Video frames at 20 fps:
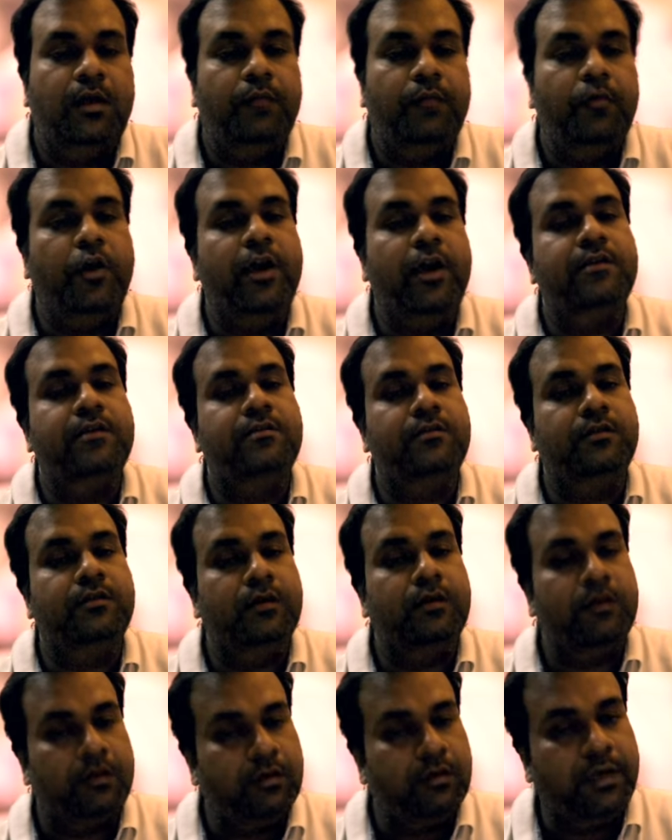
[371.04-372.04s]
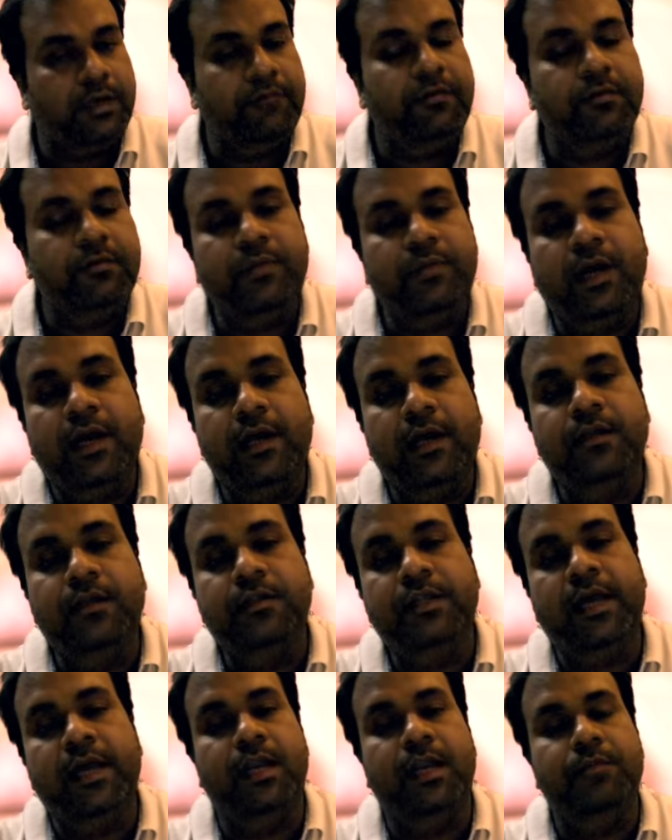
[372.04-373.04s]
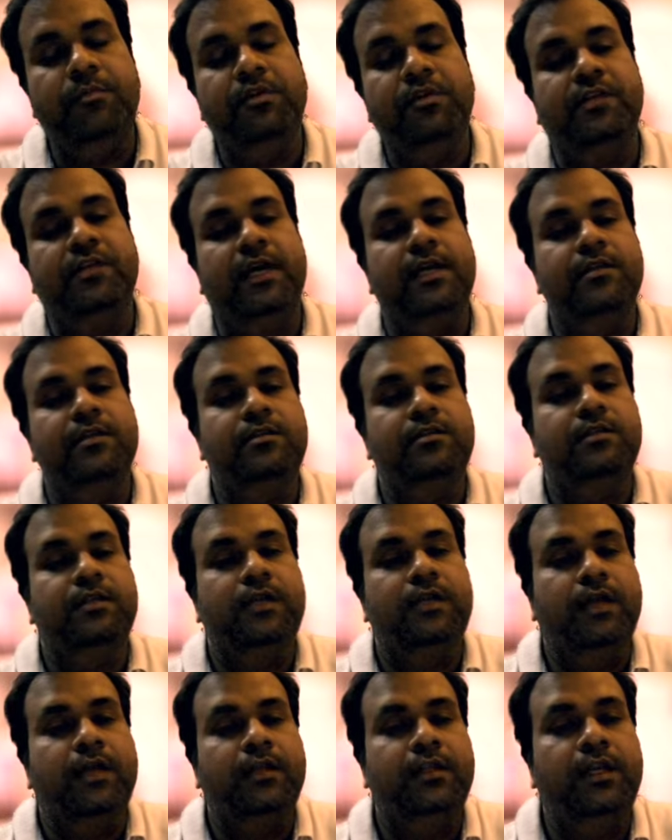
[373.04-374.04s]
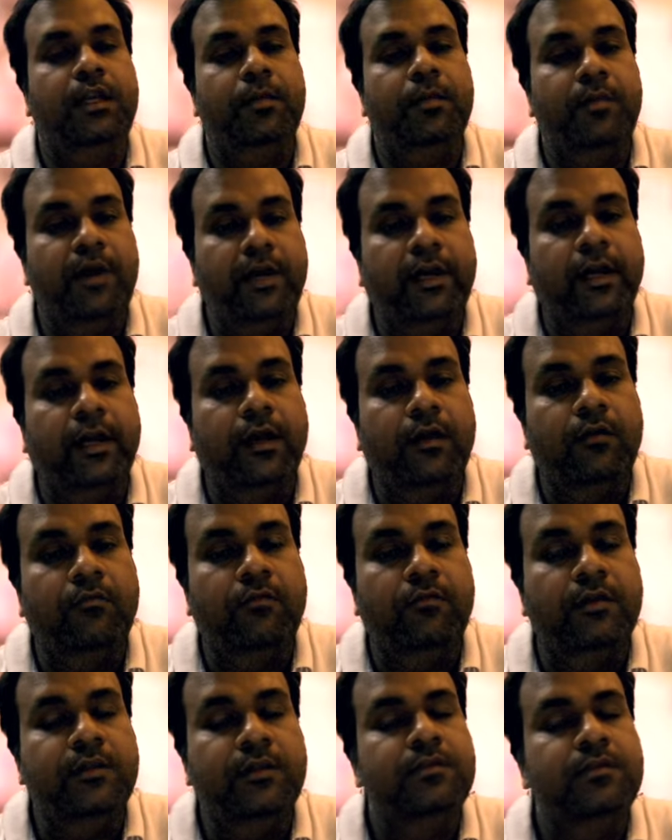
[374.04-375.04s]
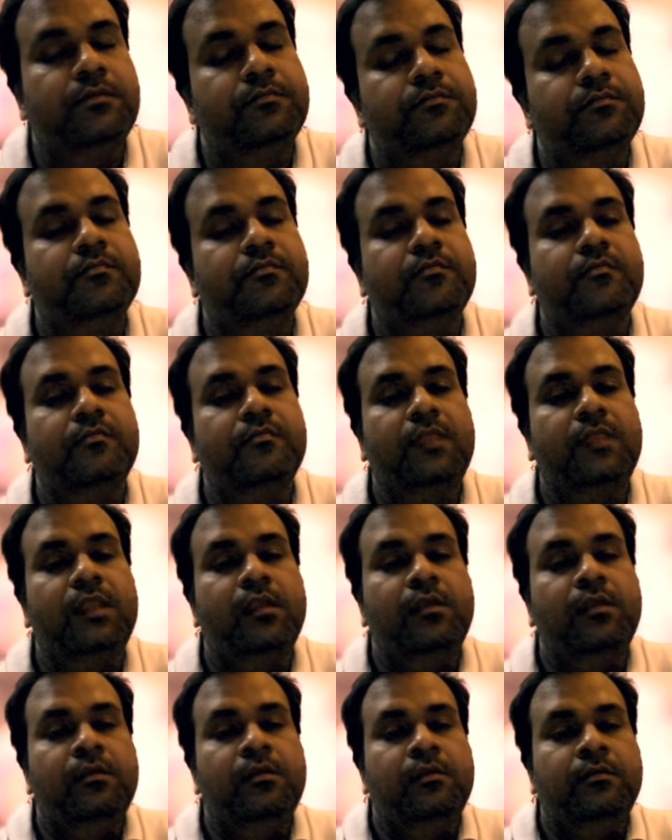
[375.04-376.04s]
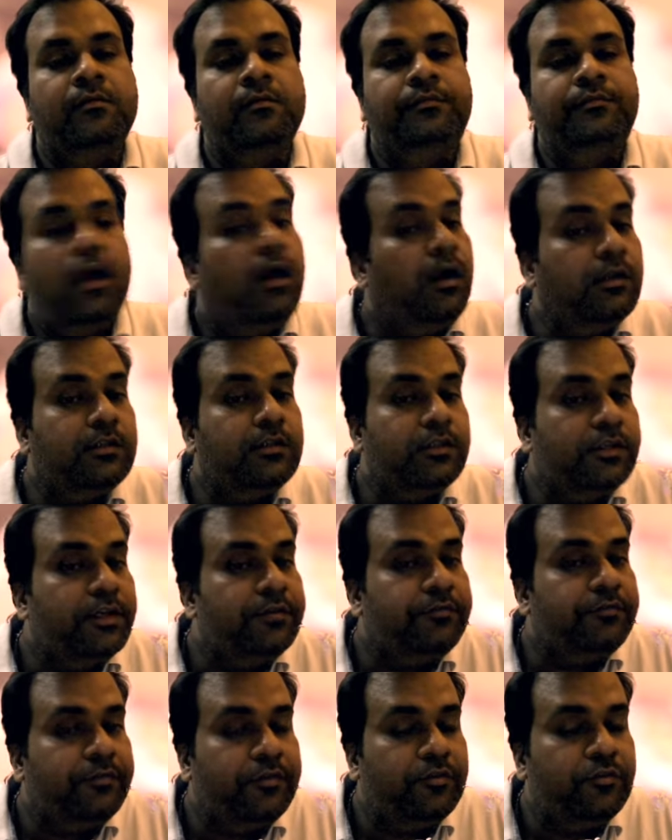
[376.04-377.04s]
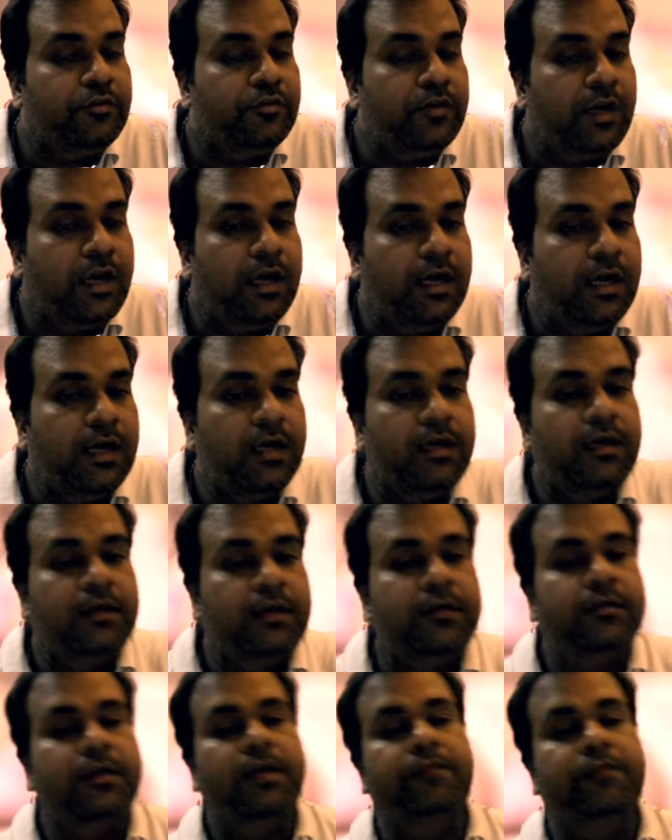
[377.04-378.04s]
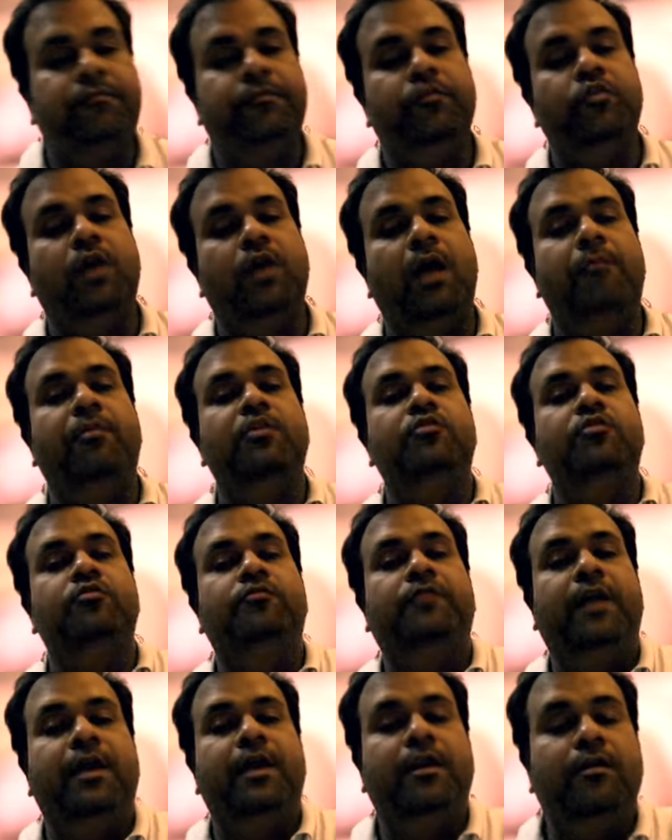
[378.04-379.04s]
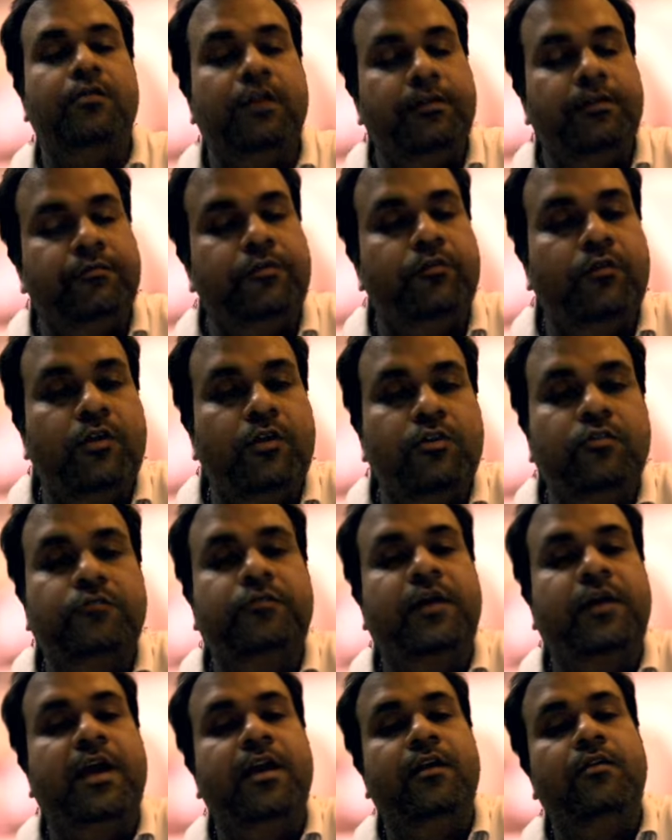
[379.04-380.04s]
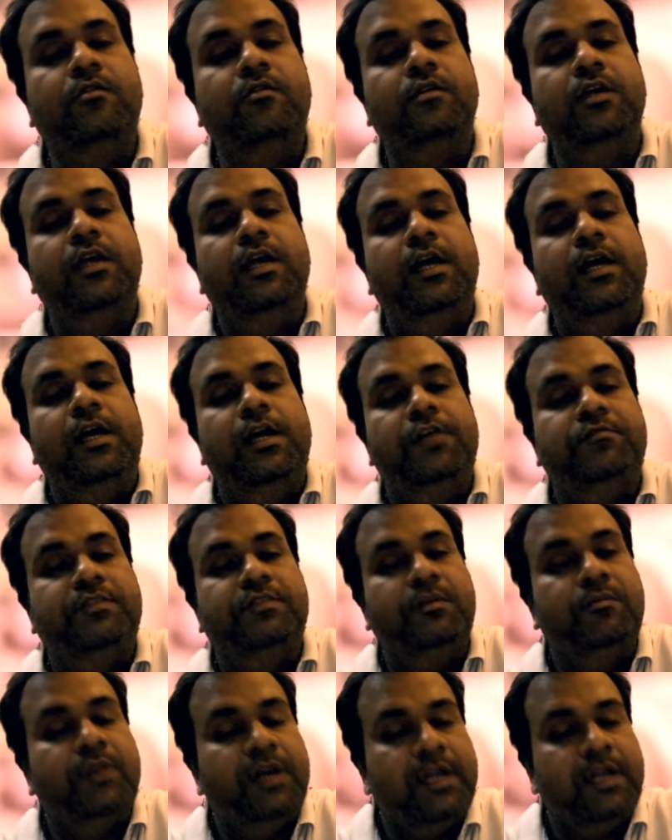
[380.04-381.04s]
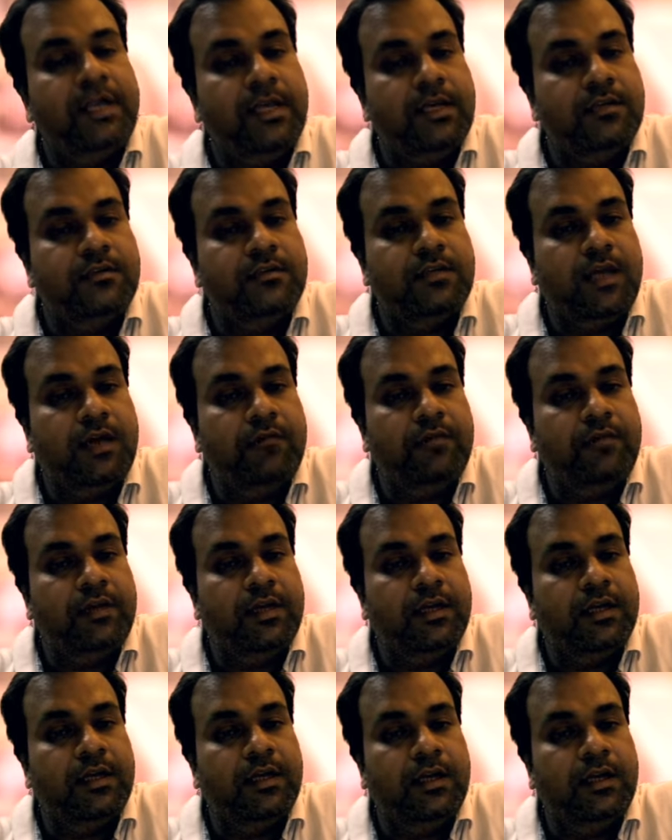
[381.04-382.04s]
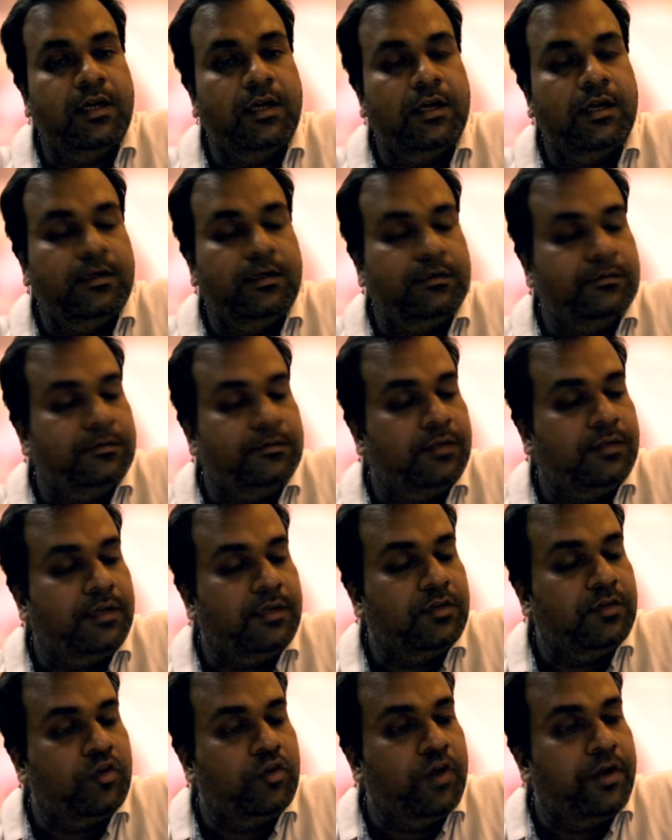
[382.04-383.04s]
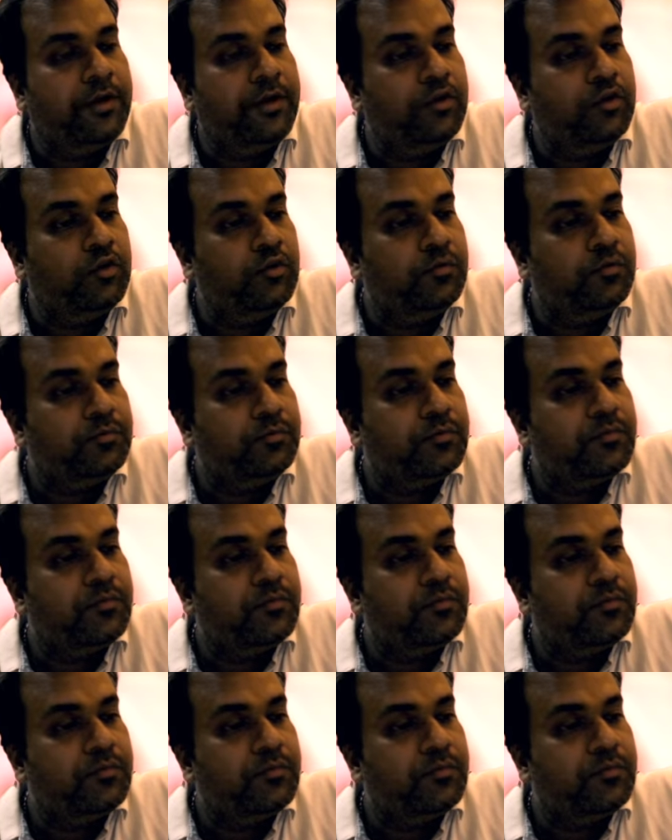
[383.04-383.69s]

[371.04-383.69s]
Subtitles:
points given by the enemy signs and the debilitated ones. Also, if you happen to find out, if you want to find out if somebody is having is going to